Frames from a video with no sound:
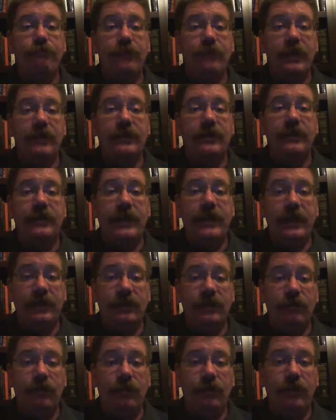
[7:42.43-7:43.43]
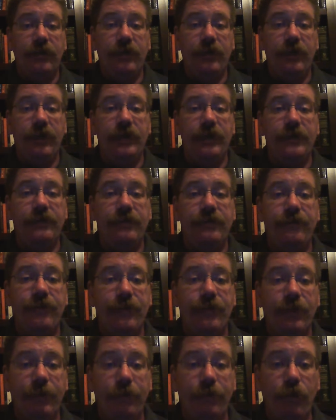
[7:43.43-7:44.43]
but the text quality is
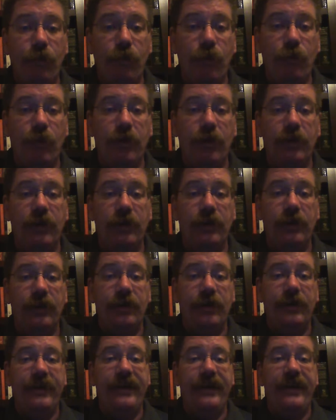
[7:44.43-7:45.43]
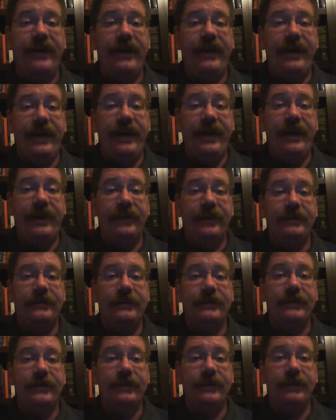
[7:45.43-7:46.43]
very poor
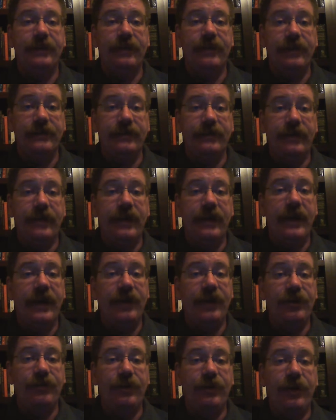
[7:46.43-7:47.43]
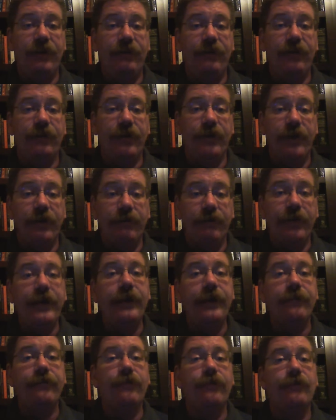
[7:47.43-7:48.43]
and it can cause a lot of eye strain if you try to
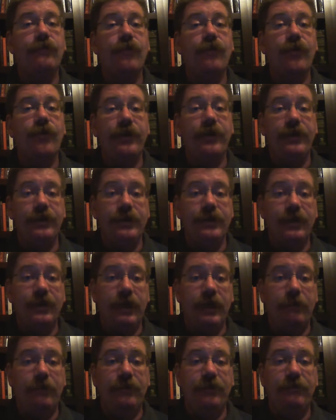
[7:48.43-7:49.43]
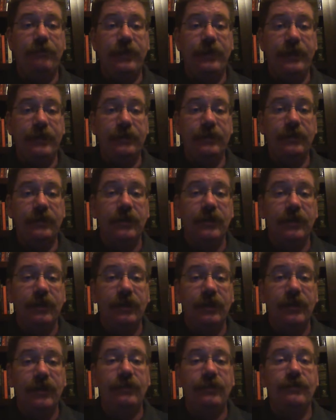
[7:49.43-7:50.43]
read it for more than just a couple of minutes.
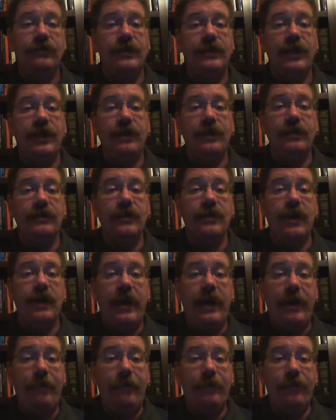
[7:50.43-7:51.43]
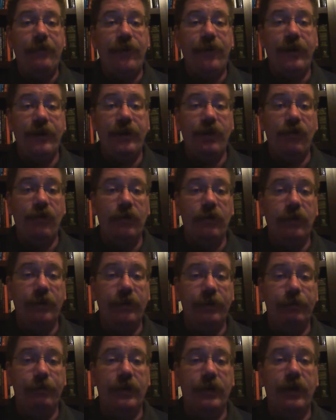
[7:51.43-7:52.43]
So, taking the time to find a
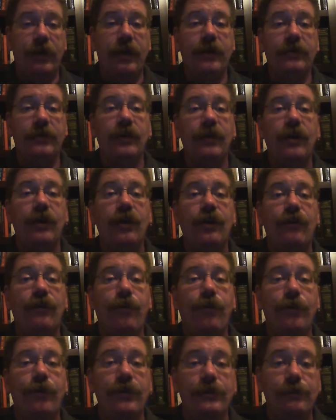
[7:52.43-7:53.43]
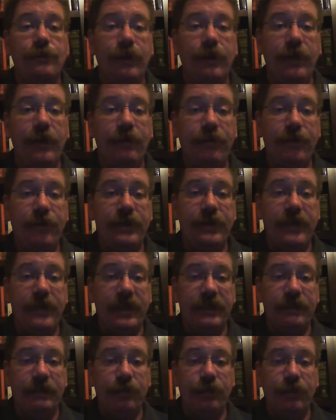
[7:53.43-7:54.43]
quality product for display for the
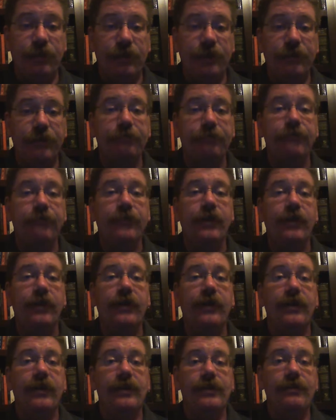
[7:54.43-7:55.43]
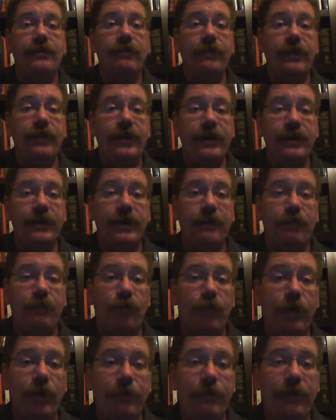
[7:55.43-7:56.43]
textbook is going to end up
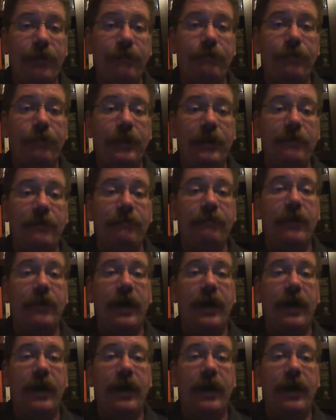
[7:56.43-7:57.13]
reaping big